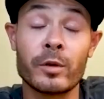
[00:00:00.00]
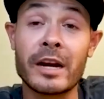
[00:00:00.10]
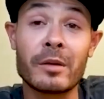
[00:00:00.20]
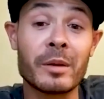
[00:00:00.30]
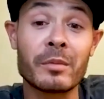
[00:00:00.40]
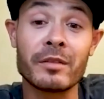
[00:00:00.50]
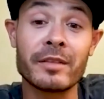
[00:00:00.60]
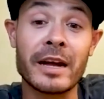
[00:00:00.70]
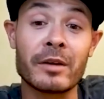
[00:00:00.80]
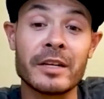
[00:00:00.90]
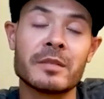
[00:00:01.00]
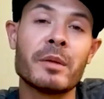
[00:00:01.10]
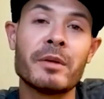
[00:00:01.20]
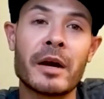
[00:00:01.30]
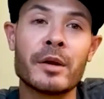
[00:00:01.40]
what I remember of that race, and
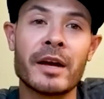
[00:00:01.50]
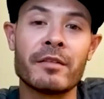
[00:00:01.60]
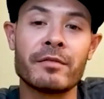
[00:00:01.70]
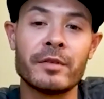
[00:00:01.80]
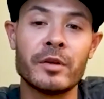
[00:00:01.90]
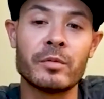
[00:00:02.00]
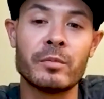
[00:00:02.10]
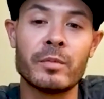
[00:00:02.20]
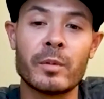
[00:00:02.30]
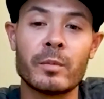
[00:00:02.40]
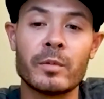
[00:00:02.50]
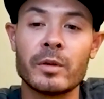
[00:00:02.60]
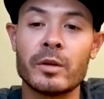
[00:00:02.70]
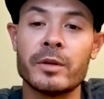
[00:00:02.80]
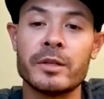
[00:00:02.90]
maybe I would have, a
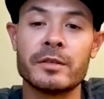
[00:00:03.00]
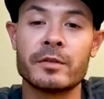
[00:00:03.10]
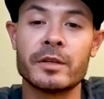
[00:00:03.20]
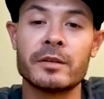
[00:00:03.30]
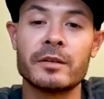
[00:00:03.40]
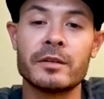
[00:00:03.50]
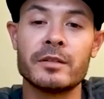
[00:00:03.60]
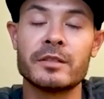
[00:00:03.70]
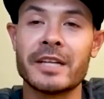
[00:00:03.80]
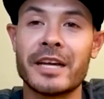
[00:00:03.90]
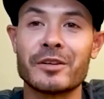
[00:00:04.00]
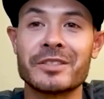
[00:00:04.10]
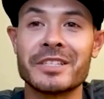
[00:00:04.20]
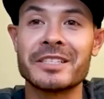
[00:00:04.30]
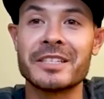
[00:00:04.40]
little bit different
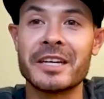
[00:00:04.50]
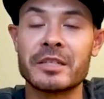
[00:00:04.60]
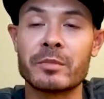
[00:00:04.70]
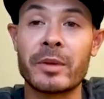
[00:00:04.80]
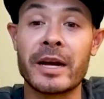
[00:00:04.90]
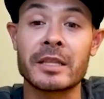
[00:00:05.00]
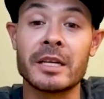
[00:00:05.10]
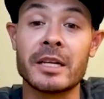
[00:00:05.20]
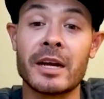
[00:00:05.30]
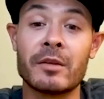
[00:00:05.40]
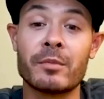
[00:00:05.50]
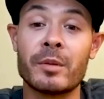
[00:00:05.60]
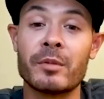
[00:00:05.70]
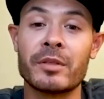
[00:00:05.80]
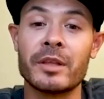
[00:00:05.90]
standards these days, but back then I
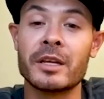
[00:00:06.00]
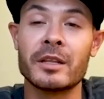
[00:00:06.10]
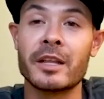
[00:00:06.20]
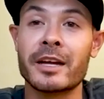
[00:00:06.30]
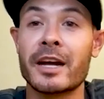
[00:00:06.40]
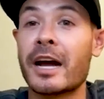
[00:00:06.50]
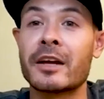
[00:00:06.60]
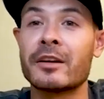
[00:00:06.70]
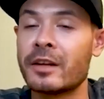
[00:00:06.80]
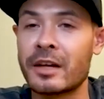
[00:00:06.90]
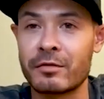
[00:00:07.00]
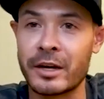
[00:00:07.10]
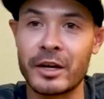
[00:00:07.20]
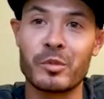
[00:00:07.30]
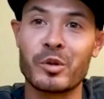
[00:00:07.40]
remember thinking like I could not have
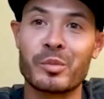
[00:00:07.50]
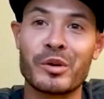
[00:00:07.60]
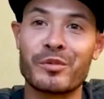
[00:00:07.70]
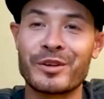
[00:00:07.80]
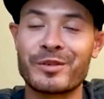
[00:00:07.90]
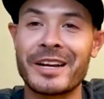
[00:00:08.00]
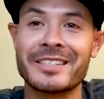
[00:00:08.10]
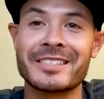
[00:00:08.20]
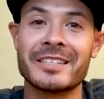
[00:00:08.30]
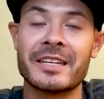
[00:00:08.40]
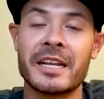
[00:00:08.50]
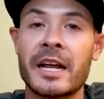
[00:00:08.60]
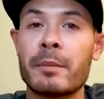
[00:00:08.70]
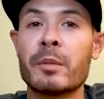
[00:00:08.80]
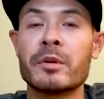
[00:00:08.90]
ran a more perfect race. And
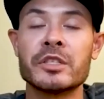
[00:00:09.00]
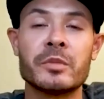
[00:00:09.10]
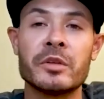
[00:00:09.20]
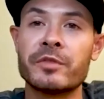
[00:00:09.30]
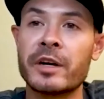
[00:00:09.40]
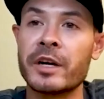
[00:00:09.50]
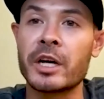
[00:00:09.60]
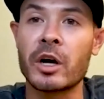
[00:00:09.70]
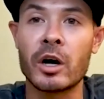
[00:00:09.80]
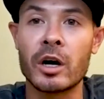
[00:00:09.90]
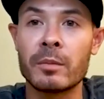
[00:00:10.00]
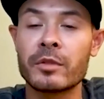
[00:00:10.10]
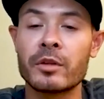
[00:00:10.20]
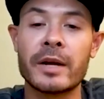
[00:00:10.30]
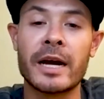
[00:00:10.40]
I remember just being very
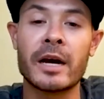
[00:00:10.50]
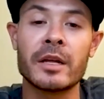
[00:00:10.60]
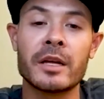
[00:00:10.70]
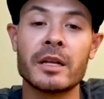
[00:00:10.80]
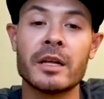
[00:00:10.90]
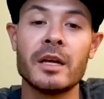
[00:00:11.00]
calm throughout it.